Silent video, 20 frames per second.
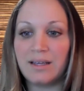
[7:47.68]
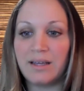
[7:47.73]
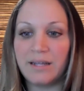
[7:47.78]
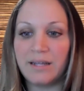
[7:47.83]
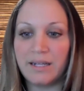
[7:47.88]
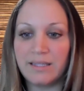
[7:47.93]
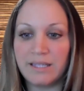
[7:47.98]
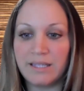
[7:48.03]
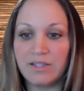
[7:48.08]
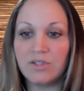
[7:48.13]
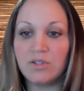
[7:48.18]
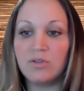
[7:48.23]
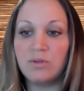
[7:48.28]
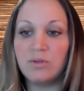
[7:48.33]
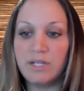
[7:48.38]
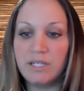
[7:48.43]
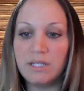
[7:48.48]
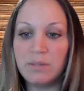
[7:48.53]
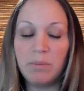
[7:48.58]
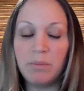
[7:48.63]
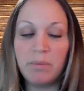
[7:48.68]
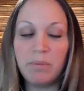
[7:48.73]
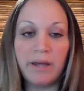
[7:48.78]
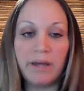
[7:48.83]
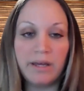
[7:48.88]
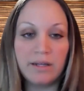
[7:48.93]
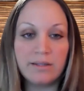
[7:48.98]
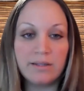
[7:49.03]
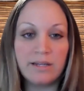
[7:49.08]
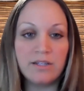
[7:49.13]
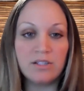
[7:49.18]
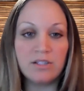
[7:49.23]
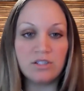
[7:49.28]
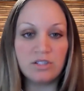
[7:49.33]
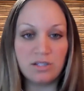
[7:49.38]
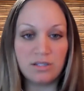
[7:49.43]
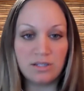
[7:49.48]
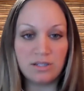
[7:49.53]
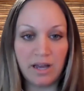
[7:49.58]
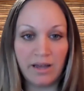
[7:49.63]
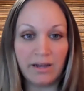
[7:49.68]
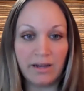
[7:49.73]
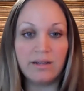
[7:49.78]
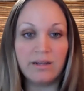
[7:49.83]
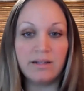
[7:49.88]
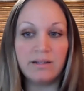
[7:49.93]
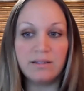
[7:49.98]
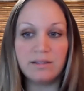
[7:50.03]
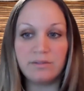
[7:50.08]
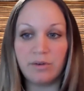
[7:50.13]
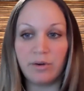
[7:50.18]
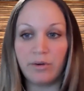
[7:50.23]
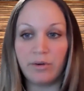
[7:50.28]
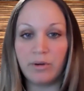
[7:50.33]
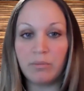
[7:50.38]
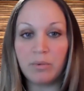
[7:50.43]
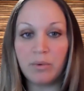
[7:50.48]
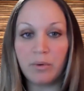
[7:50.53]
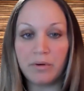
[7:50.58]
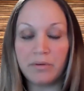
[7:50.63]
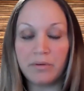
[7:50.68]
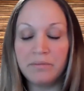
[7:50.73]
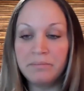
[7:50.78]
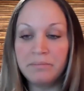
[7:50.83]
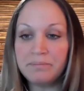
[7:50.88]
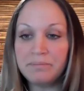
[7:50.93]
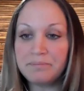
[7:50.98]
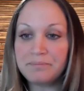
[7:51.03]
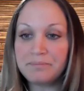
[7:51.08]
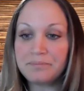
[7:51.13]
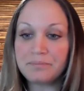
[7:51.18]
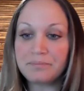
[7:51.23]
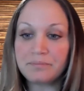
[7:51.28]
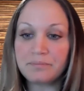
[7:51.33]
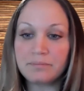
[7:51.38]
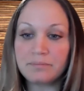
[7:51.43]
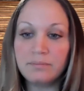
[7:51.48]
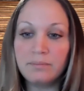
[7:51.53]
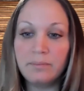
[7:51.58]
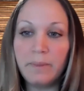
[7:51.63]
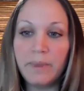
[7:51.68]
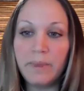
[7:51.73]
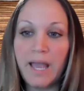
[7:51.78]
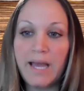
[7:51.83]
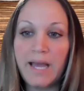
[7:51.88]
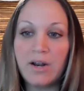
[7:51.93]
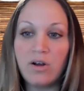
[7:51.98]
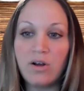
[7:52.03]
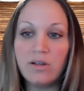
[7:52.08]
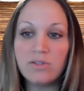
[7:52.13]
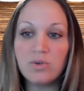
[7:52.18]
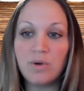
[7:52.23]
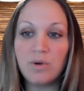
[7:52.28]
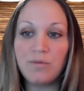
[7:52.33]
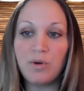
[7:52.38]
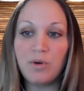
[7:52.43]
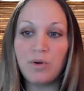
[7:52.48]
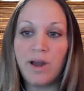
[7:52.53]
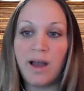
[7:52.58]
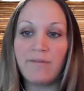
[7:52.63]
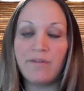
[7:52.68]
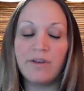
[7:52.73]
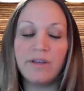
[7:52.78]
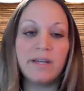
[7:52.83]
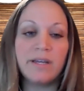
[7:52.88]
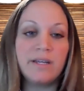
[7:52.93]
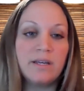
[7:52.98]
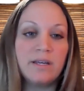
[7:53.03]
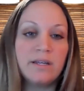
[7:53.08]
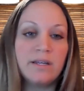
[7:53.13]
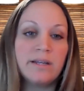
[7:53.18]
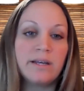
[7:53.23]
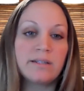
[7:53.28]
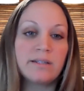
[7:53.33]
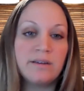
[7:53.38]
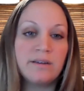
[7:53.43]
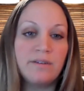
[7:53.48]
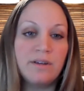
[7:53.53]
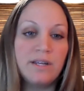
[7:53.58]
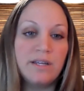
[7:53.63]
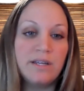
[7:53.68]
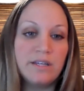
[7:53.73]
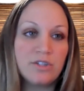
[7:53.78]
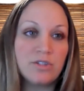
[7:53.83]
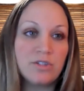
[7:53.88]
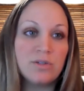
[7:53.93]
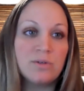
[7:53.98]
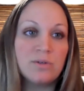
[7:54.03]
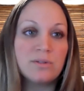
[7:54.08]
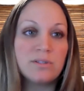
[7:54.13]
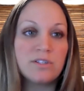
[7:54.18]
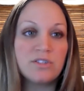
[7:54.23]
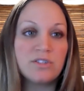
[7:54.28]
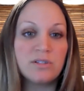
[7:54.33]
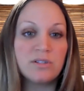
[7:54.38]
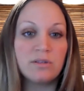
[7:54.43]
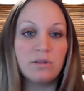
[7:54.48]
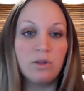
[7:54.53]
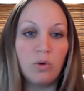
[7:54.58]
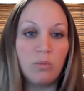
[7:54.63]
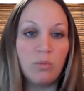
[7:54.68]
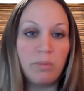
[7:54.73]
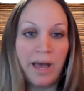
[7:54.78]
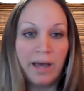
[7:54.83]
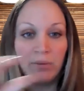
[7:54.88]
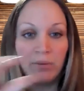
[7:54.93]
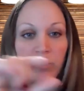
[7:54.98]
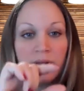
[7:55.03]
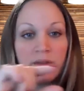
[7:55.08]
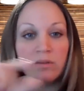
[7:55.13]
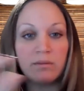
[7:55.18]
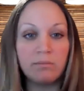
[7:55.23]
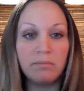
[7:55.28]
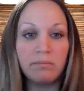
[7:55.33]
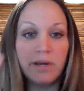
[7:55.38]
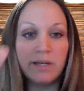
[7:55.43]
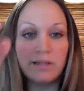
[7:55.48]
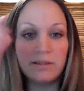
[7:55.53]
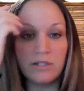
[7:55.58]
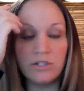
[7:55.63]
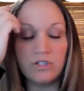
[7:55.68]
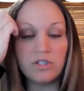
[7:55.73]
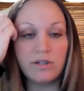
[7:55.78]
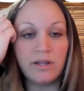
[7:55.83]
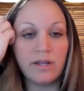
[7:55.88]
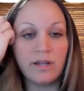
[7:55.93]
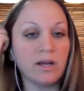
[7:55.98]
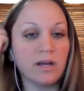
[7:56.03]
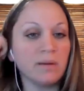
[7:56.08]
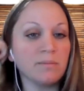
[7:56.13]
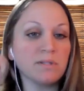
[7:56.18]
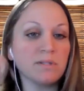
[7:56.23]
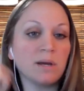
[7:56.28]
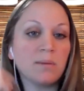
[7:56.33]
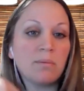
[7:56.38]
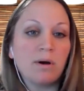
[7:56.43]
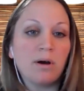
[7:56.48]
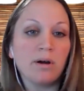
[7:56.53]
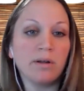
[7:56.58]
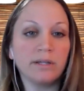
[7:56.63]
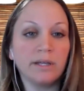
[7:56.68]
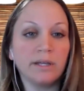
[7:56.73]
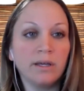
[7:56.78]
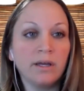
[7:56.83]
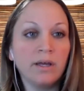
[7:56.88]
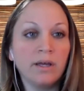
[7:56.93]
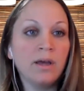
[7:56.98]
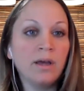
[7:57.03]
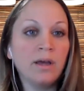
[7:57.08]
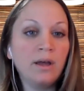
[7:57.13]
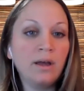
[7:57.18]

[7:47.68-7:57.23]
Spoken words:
that's it. So you need to be paying attention to chat. It's very important. And also, if you're having any connectivity issues, such as low bandwidth message that comes up on the